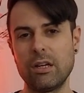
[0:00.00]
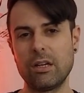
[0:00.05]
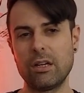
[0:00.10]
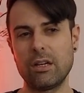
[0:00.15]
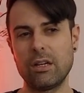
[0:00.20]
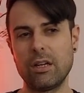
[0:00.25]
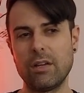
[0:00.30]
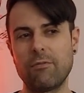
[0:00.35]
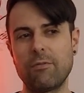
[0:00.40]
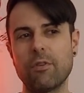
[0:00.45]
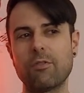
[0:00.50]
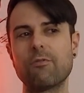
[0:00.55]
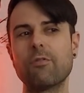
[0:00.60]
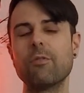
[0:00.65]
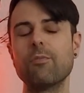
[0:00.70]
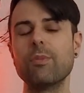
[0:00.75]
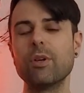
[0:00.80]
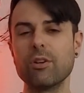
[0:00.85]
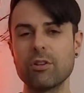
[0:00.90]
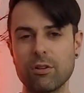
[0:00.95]
if you're
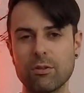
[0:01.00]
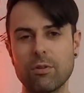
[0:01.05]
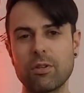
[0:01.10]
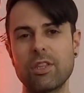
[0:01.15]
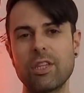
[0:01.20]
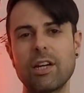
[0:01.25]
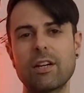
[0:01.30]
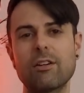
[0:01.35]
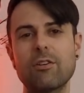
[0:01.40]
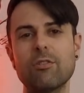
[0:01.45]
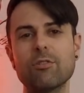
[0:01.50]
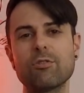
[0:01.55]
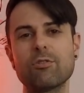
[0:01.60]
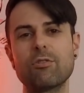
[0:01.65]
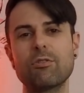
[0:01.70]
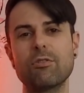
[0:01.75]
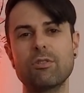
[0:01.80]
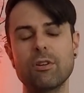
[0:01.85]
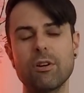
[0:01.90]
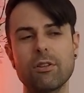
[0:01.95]
familiar with that culture,
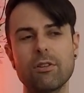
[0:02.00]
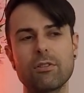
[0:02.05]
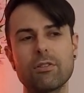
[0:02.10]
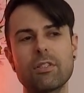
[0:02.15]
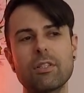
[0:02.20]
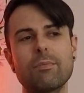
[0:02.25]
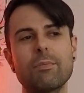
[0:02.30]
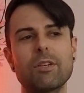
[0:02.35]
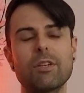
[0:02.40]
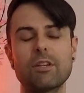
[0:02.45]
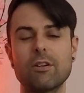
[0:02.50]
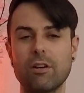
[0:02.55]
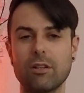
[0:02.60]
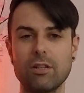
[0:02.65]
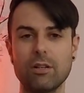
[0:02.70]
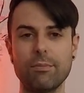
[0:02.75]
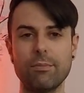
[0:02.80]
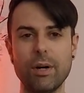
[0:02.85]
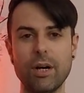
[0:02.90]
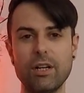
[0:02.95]
you know there's something
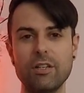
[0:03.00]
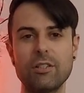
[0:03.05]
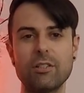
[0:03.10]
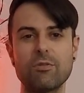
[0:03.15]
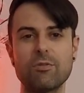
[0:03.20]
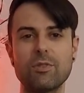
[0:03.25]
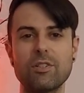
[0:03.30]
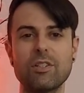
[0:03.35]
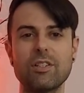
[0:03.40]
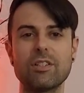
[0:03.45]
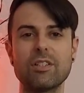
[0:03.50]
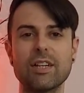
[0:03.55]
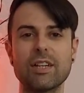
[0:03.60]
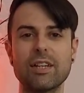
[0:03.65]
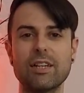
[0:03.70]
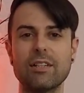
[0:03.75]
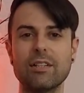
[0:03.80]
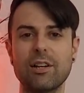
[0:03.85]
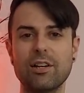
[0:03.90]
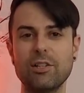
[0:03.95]
called a munch, which is like a
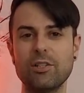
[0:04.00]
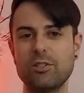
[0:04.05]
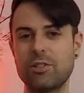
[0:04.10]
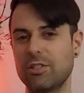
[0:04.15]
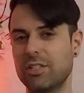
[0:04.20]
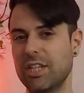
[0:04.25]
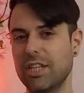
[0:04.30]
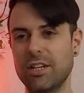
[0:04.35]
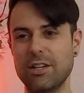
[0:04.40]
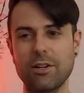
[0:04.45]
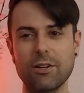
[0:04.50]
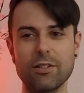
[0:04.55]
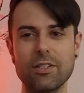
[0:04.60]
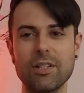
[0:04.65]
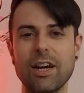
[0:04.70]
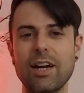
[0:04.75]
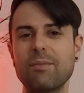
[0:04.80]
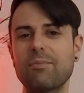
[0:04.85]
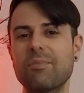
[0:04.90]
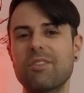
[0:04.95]
lunch dinner
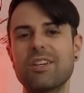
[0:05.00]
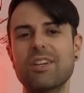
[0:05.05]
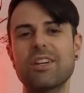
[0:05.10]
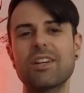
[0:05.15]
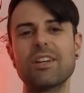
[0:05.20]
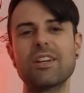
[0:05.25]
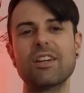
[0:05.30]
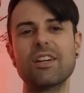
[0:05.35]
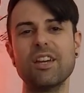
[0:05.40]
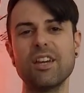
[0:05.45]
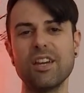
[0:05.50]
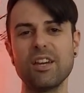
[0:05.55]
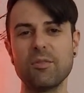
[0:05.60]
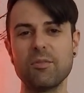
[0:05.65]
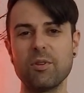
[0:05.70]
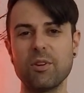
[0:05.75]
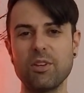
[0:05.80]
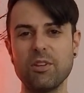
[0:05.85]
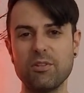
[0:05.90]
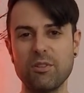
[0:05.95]
type thing
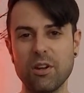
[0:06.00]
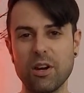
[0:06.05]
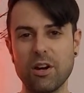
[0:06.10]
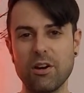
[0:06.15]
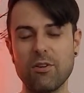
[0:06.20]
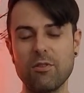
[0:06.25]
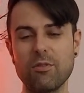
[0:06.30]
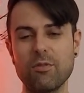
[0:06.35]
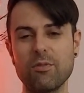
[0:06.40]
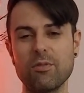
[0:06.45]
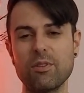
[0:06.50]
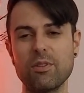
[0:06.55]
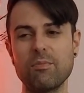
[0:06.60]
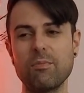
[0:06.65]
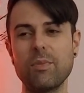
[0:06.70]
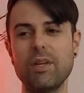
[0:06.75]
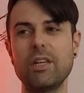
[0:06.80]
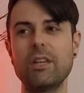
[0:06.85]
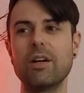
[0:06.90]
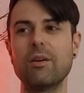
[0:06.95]
where you go and
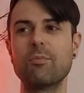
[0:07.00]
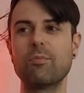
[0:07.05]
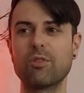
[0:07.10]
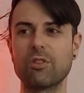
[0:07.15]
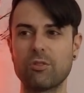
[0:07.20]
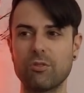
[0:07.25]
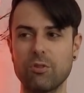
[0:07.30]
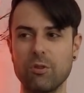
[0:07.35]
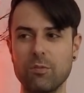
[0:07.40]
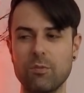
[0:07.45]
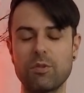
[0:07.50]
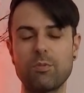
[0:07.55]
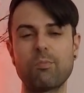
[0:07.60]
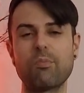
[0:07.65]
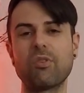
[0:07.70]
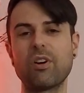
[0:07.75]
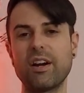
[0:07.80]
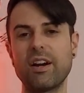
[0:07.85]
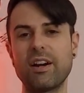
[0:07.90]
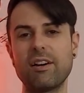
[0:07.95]
meet up with groups
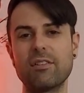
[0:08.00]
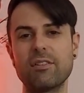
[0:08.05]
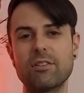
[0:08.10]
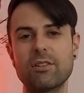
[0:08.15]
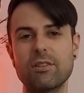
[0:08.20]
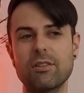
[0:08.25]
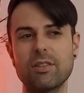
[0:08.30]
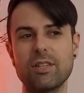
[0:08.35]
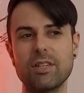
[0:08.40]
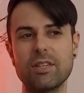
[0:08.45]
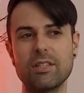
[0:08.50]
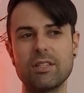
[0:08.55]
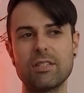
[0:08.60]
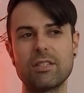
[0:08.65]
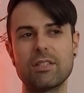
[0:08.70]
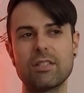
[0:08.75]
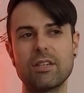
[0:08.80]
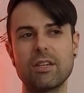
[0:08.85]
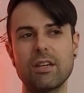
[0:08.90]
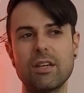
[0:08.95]
prior to
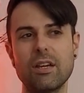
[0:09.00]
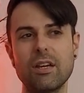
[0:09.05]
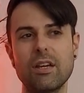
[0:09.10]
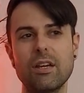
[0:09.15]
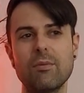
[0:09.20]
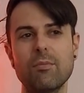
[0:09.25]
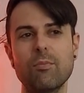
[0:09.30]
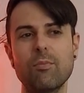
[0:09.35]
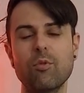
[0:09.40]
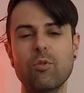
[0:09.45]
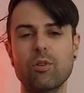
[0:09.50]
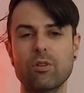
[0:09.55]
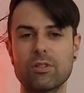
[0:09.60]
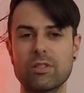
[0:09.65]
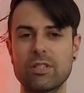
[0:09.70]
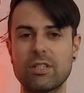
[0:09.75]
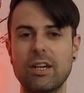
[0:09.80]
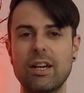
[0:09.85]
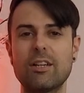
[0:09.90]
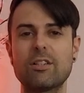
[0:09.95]
these more
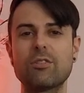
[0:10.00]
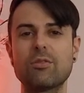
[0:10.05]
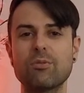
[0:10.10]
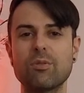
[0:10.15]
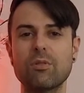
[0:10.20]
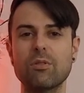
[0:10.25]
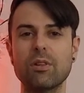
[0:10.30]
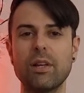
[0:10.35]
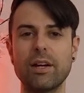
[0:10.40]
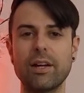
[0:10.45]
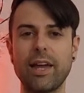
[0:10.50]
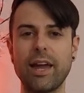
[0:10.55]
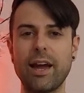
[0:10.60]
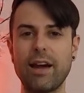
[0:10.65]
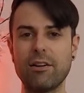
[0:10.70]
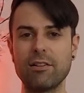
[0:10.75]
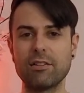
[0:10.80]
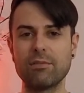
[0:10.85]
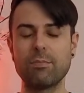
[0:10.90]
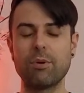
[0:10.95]
sexual, like
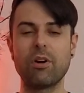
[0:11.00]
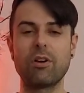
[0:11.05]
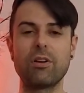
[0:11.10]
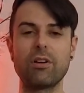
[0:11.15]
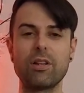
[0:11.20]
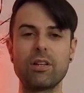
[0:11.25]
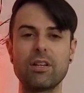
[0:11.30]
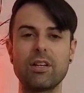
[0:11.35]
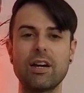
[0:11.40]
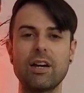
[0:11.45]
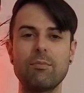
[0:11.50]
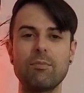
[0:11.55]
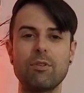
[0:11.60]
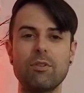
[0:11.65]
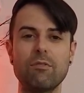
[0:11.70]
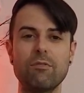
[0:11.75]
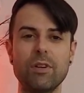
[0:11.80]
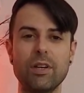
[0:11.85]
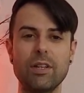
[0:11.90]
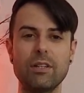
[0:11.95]
house party type
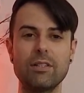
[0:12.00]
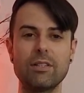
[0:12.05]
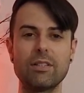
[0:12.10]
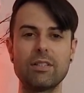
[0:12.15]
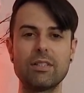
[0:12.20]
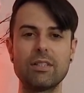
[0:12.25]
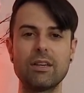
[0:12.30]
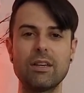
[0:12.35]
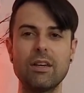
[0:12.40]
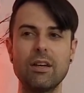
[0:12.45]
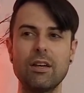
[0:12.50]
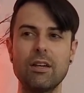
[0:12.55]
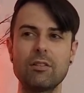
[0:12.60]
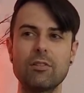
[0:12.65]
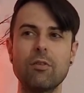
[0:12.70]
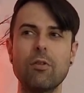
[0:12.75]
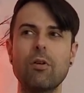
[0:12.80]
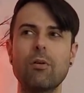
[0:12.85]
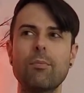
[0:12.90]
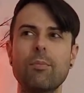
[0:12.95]
events.
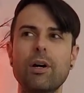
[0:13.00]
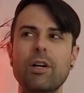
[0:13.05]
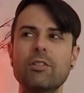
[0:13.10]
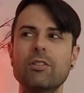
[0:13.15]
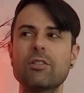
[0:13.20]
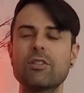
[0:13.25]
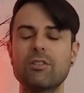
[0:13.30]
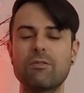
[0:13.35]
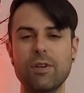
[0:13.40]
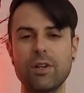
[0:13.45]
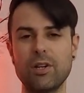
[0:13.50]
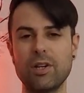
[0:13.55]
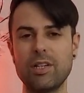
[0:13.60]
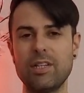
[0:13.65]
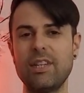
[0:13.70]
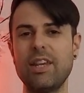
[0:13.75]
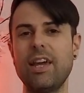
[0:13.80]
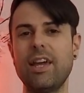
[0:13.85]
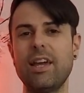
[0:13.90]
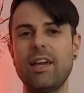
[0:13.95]
So a munch is very
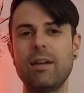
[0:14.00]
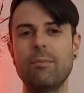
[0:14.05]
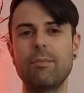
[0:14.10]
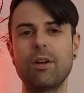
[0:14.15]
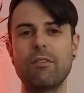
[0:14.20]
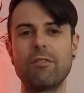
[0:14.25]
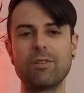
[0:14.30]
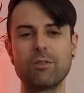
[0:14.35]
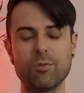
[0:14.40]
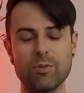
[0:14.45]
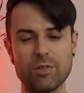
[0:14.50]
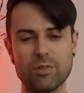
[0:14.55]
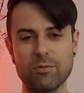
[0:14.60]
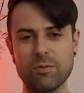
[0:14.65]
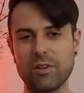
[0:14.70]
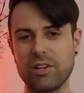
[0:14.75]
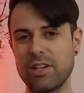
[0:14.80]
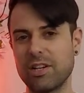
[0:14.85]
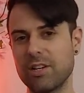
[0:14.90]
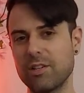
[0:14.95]
tame. Everyone's
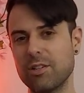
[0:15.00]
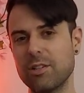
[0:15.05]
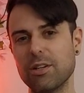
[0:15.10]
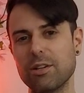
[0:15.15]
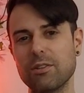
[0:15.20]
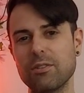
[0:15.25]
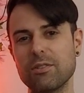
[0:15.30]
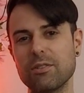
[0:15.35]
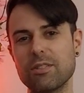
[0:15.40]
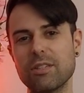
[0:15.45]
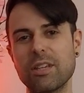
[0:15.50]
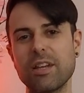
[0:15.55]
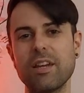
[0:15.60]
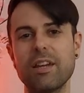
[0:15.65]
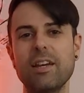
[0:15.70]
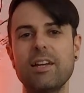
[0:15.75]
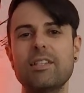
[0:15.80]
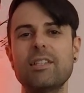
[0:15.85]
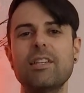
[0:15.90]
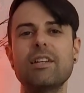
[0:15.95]
wearing clothes.
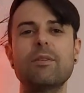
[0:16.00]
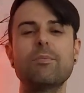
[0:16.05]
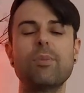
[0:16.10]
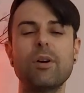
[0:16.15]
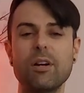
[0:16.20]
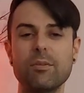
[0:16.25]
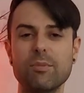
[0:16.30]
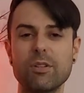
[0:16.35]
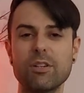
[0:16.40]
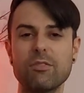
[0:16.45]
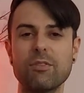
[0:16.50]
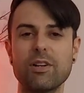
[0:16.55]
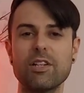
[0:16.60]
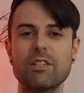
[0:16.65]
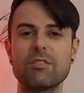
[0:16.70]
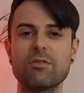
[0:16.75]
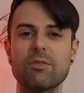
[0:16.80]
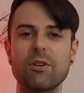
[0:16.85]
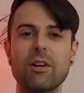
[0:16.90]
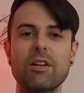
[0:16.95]
It's in a public
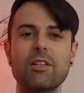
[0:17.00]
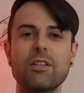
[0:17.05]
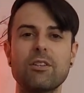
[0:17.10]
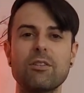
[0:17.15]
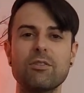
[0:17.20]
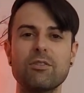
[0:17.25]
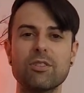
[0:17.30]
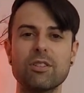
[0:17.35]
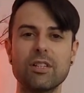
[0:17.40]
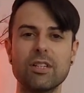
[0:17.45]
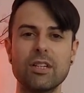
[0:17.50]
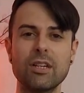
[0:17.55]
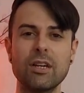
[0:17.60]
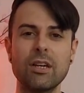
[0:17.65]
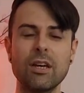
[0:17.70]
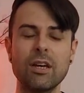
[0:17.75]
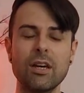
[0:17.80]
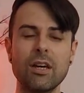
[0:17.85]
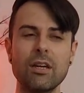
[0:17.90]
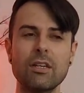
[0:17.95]
restaurant usually.
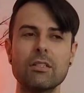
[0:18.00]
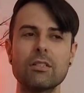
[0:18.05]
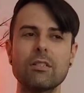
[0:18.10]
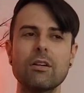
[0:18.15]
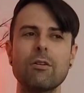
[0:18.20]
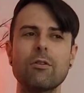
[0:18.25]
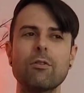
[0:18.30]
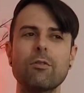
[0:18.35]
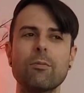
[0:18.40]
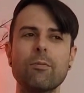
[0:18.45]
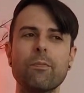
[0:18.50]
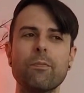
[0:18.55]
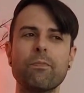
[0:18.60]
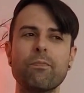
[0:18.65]
So